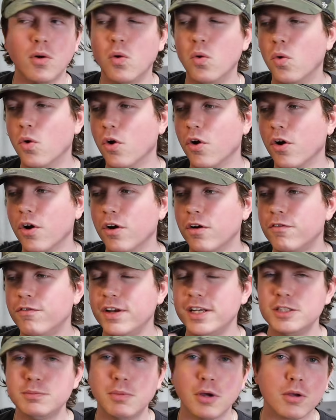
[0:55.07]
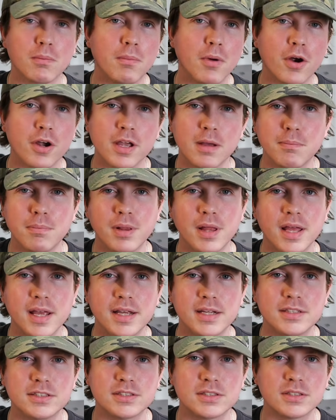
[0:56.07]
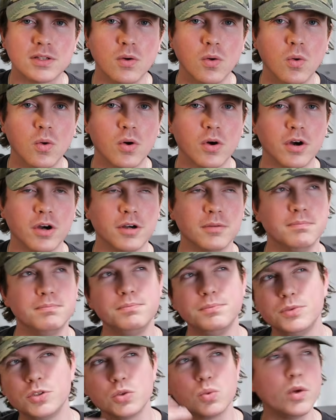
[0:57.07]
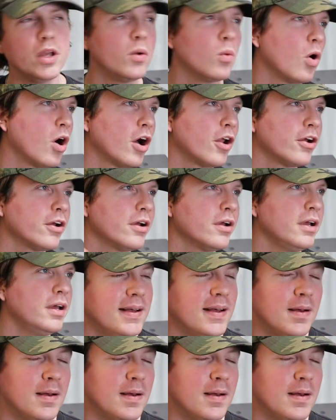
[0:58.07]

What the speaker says: or Facebook Marketplace or Sweetwater.